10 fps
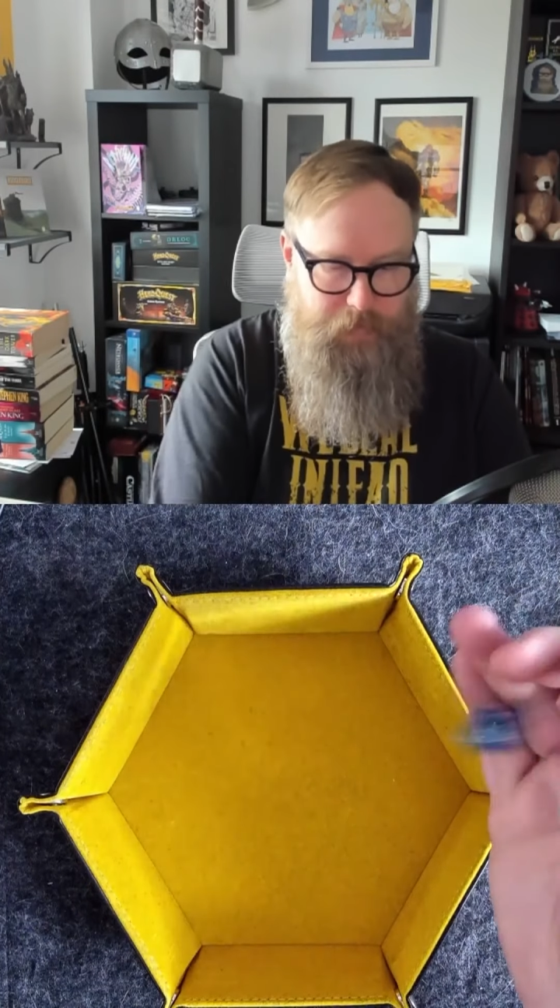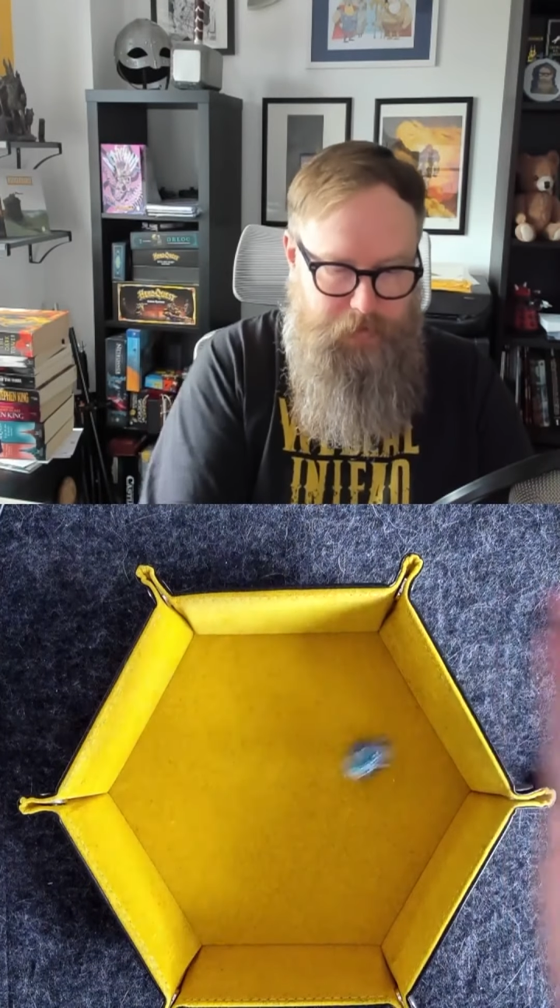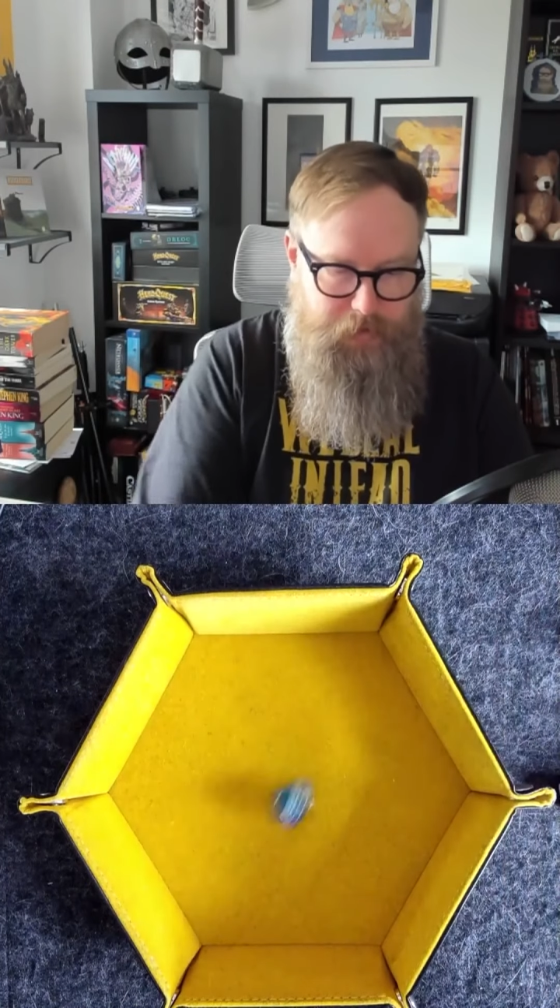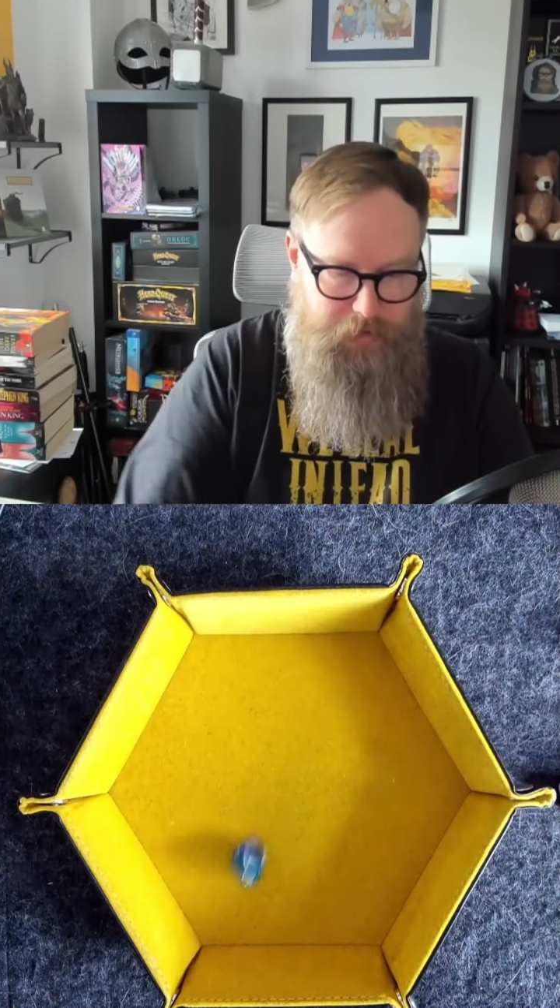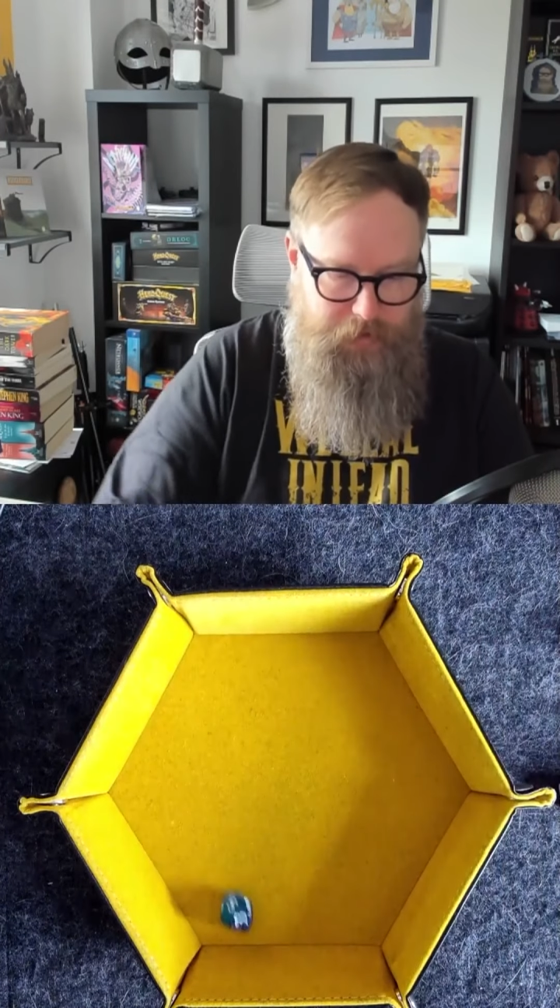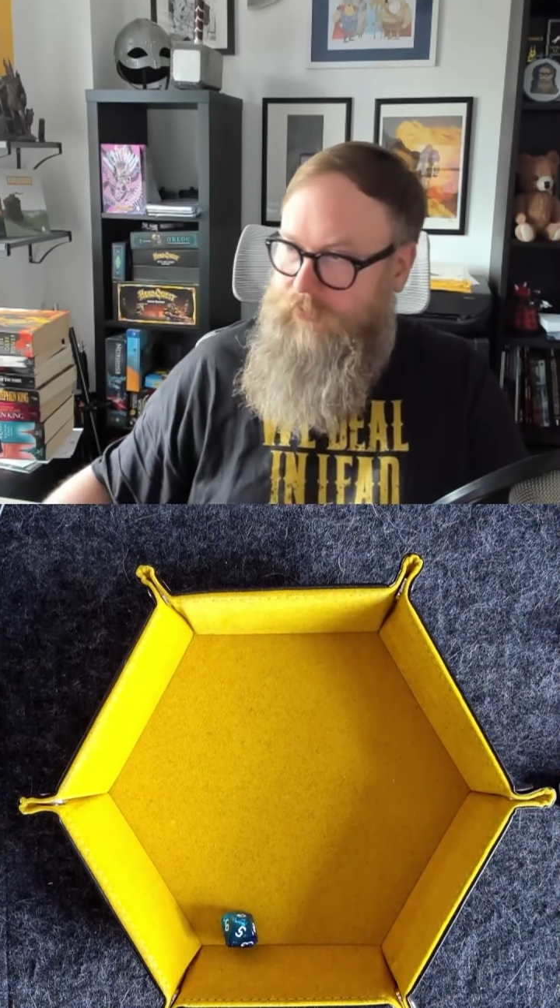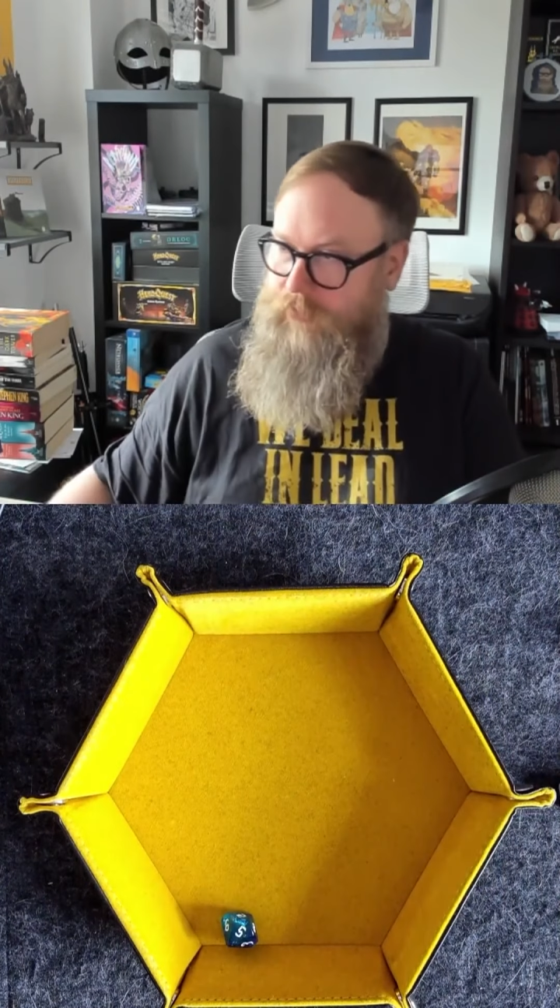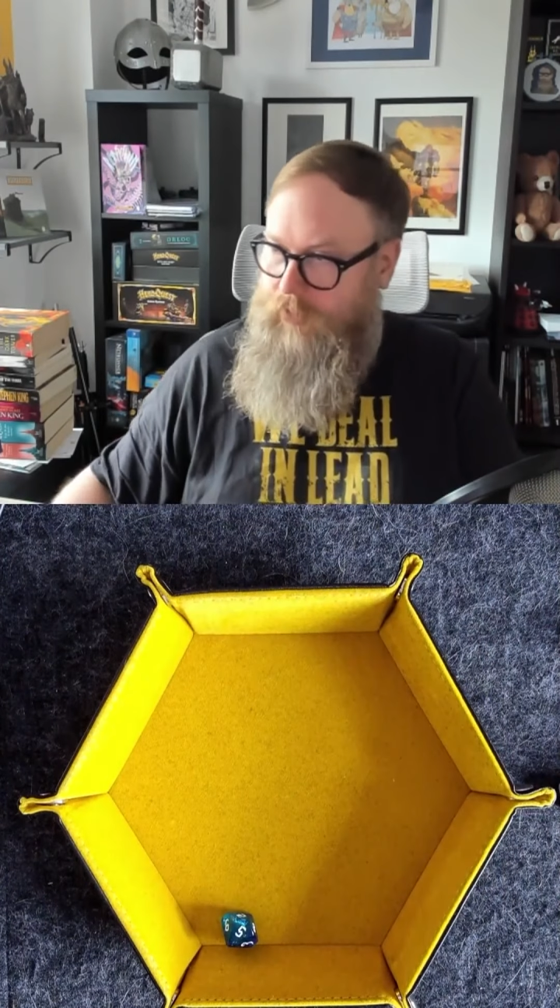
A